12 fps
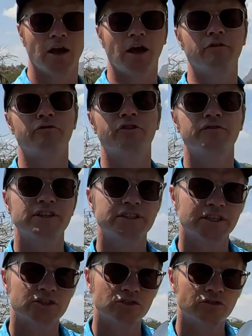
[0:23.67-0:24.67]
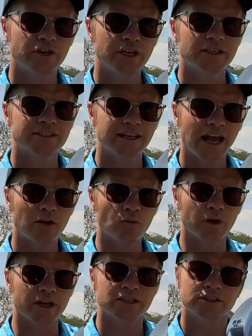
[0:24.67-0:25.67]
A 56 degree sand
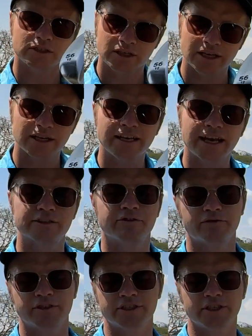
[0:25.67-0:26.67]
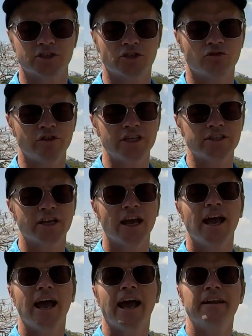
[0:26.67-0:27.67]
wedge clearly has 56 degrees,
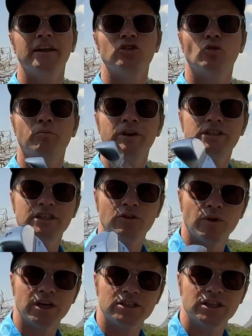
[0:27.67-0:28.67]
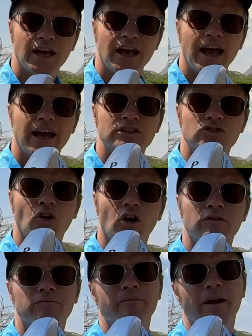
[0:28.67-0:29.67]
and then your pitching wedge has
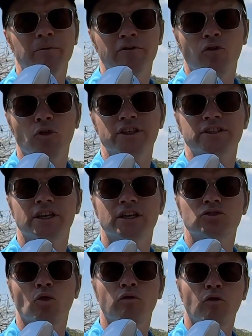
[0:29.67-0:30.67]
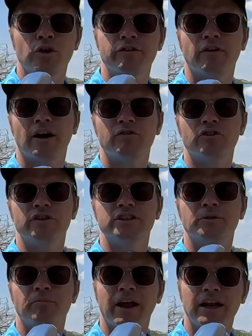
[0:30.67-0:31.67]
got maybe 46 or 45 degrees
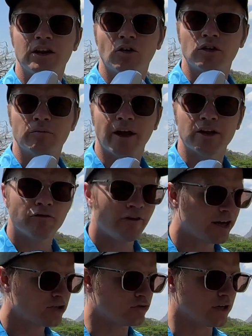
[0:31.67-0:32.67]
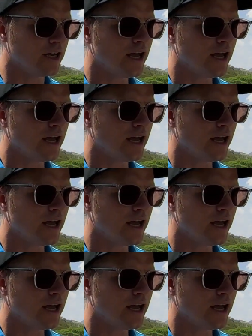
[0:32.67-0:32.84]
depending on the manufacturer.